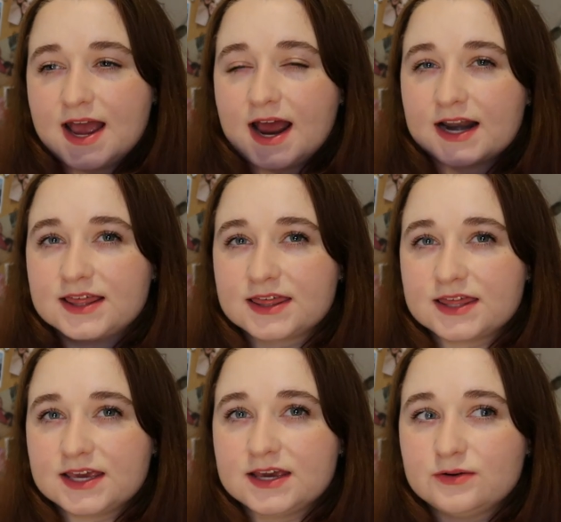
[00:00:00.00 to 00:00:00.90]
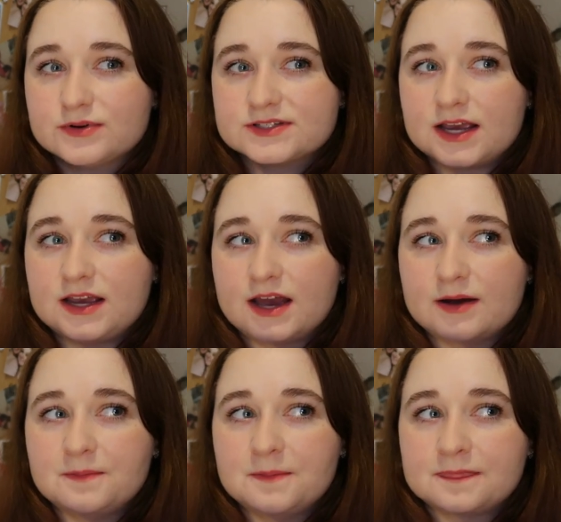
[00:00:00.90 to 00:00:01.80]
And I think it was like,
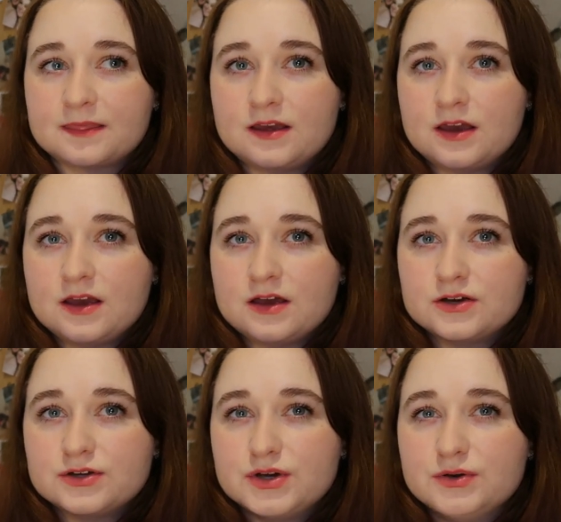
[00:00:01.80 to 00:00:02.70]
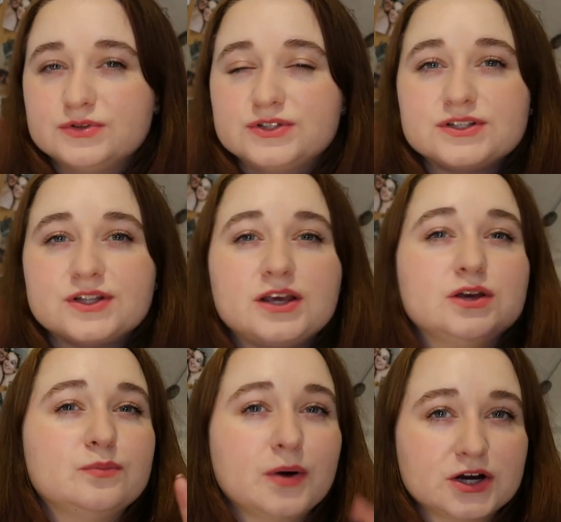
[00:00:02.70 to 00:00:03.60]
it was like
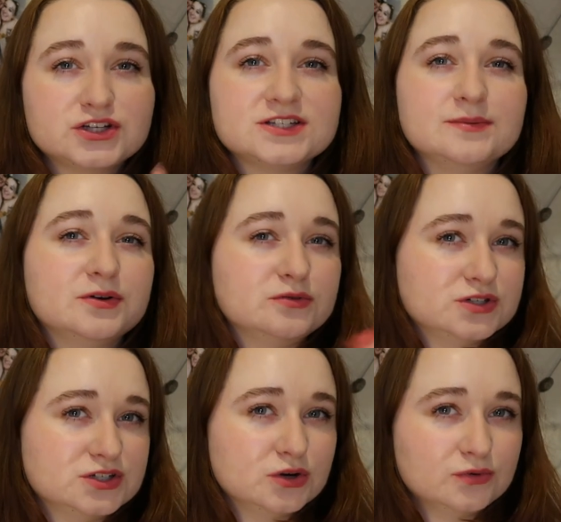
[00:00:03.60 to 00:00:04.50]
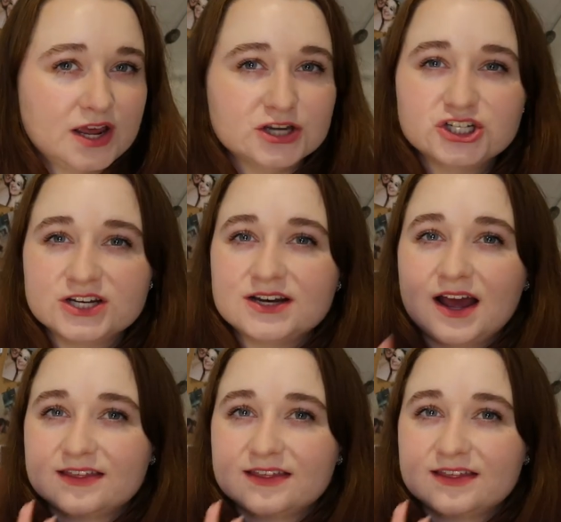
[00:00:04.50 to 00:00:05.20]
you purchased it, but it was a donation.